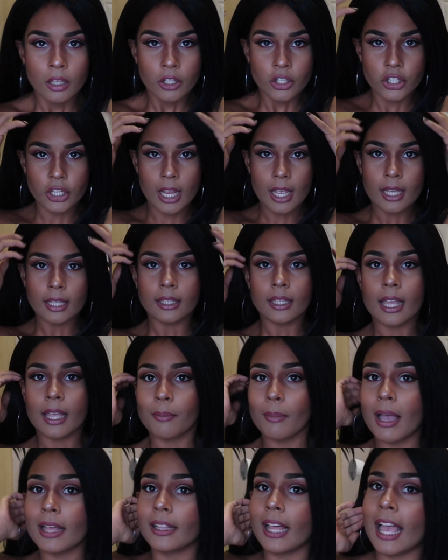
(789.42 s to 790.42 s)
Shit,
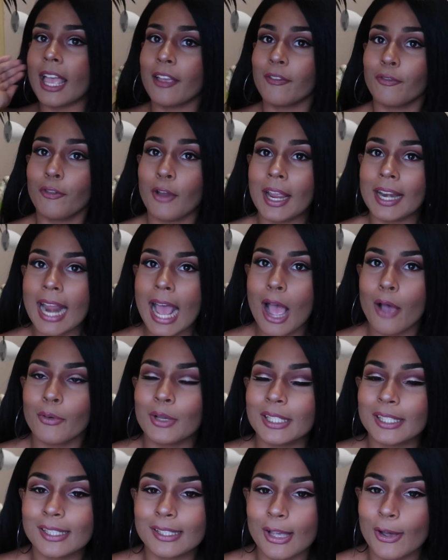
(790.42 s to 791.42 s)
like my life right now
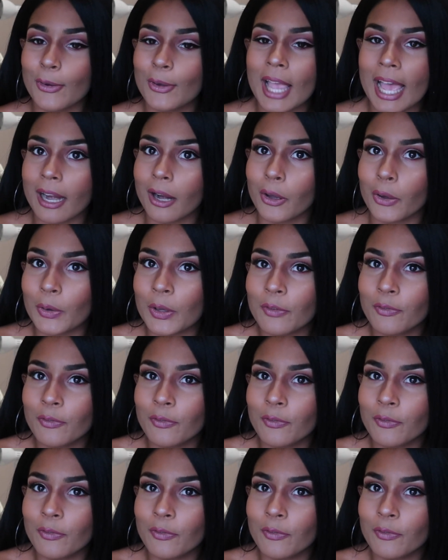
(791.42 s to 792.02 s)
is so ghetto.